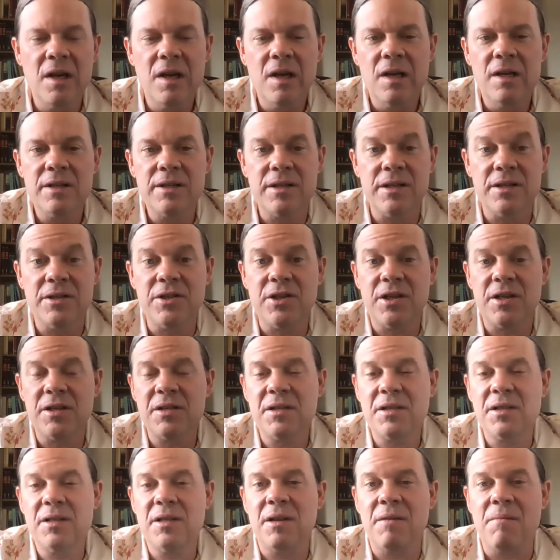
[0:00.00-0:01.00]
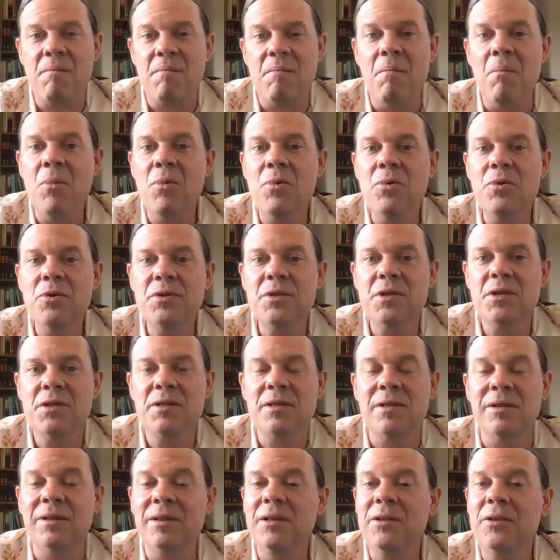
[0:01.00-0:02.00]
suggested that Moses
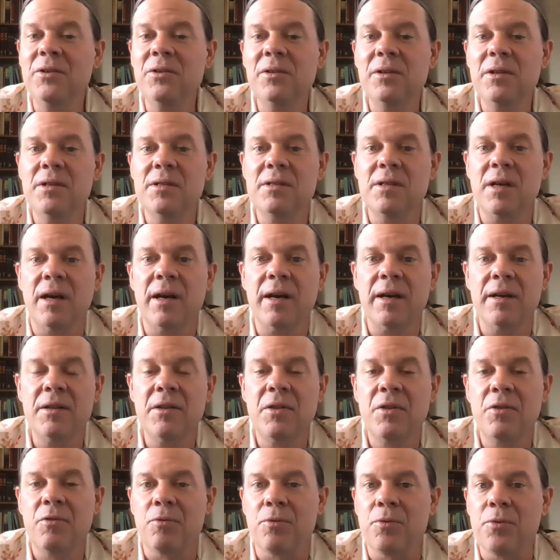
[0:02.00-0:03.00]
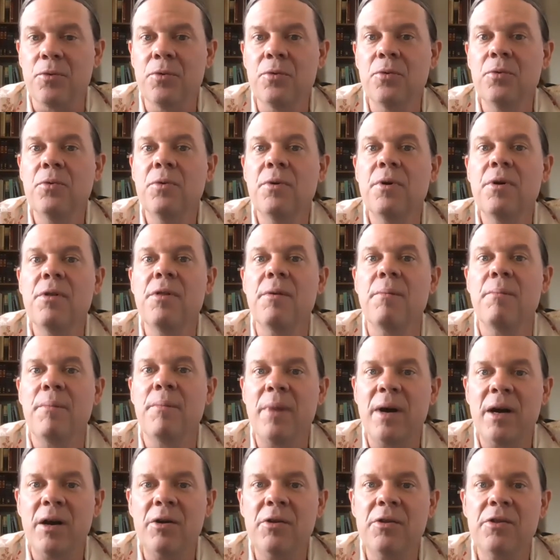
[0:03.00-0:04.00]
literally died through the
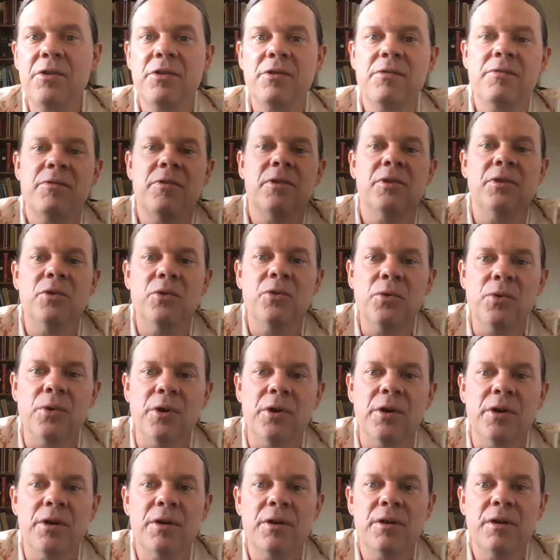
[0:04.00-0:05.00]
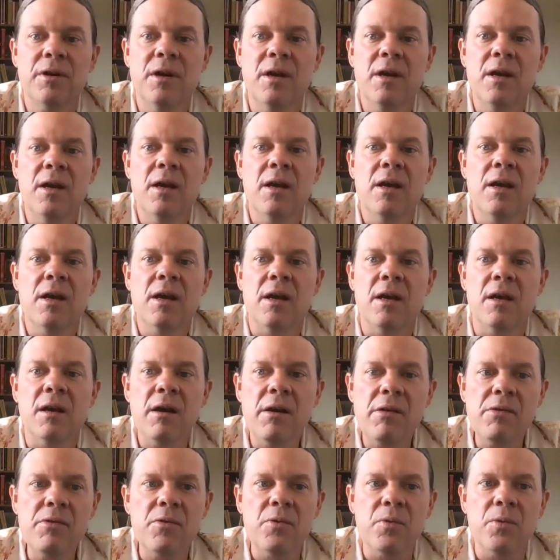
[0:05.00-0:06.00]
mouth of the Lord. In
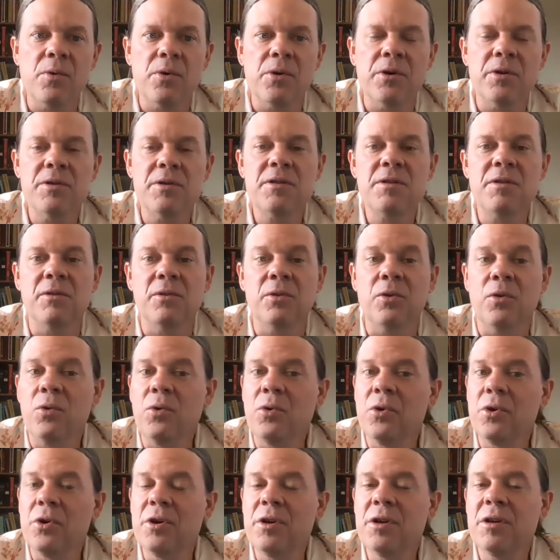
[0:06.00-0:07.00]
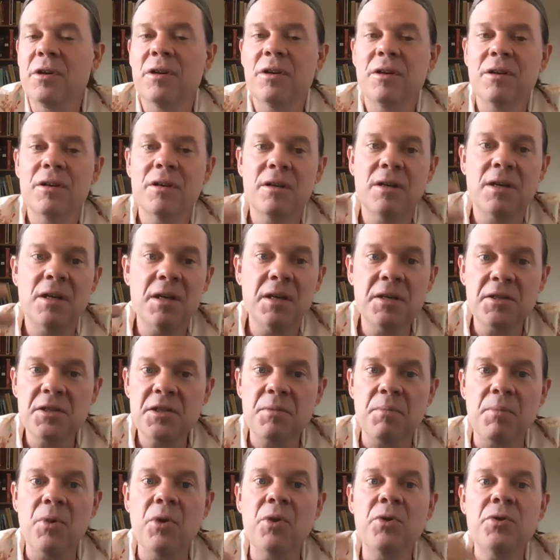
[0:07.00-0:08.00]
other words, the Lord kissed
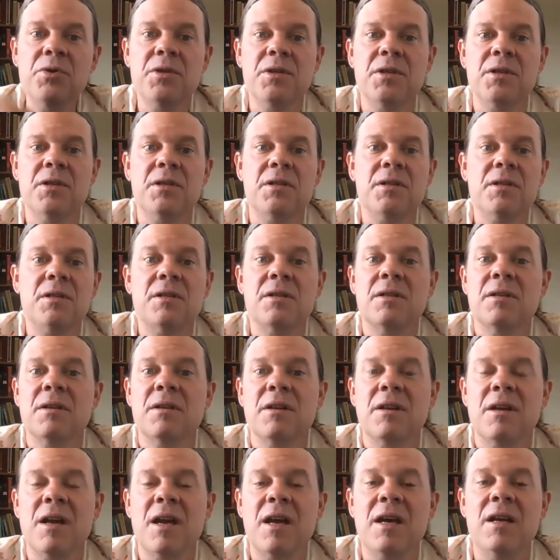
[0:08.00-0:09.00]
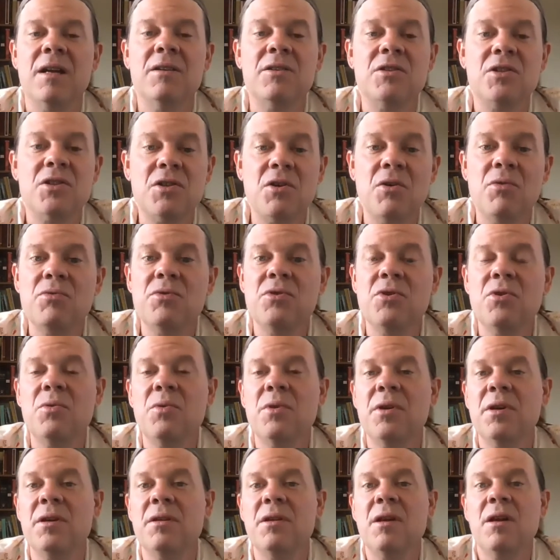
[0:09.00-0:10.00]
Moses and in so
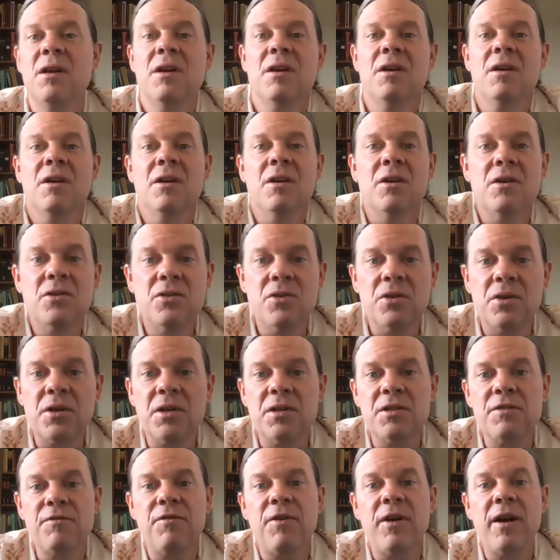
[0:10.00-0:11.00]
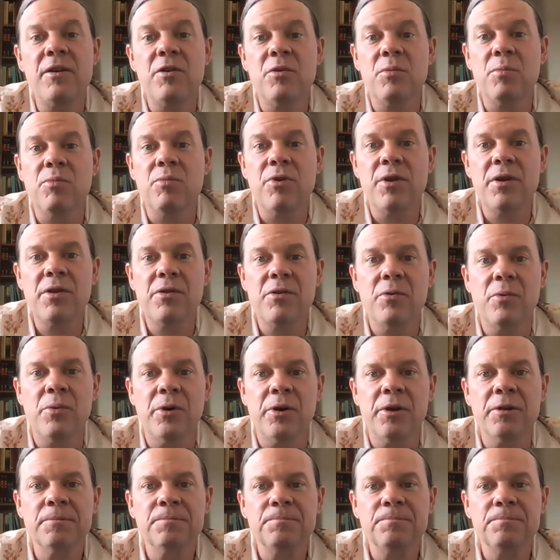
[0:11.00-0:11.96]
doing took his final breath away.